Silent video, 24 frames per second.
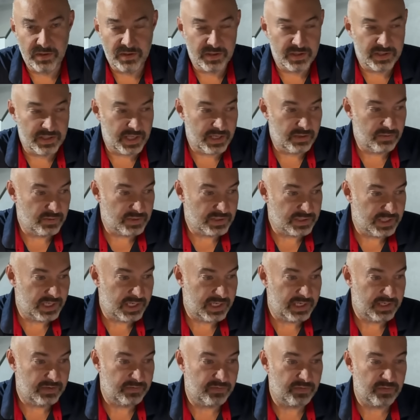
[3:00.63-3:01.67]
and they were
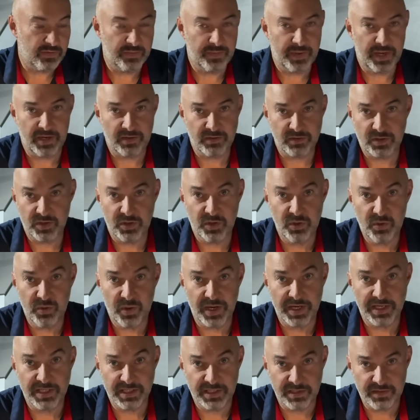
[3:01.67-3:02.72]
selling for about
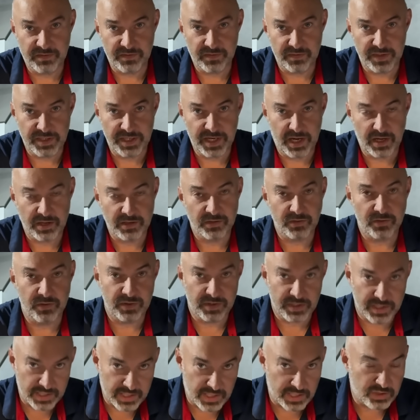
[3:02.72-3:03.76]
280, 300.
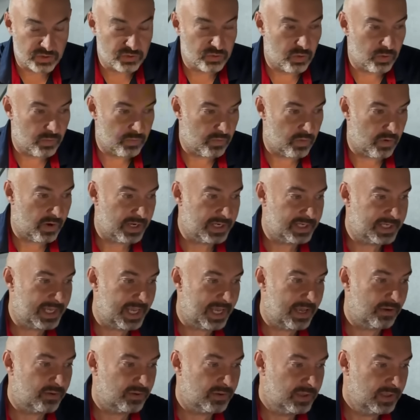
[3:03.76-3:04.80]
Then they dropped right
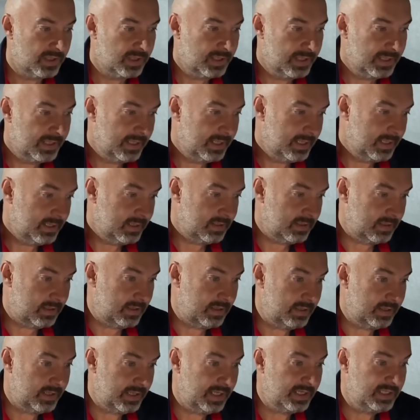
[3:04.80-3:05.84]
down
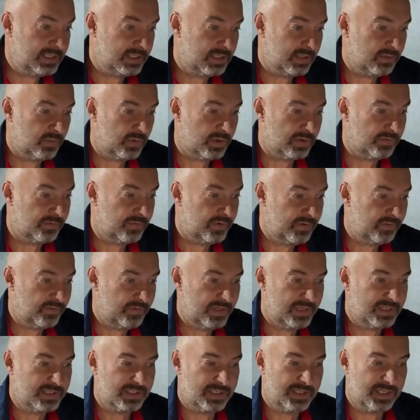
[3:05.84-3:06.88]
into the
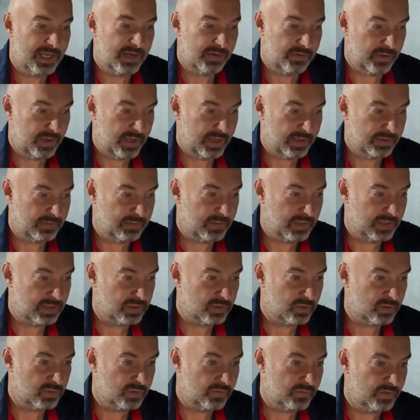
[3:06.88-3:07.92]
150s, and now they're
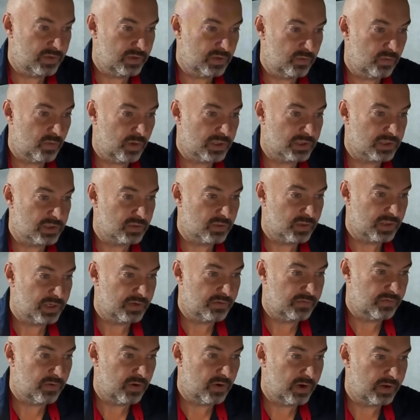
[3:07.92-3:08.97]
sort of in the
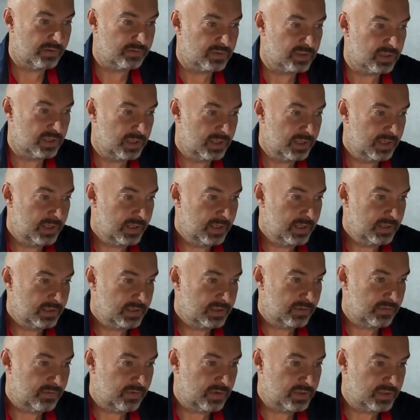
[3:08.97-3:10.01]
125s.
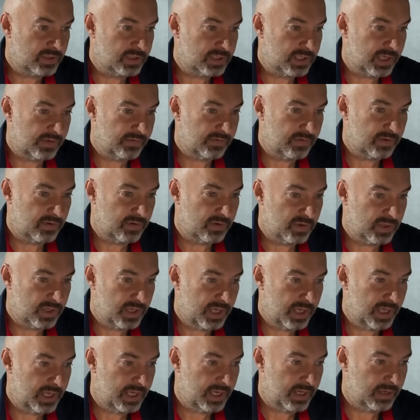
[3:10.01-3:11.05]
So if I just have a look
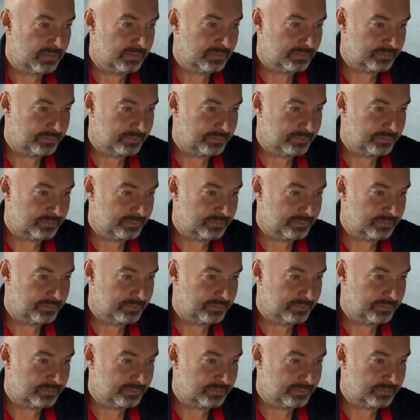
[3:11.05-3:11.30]
here,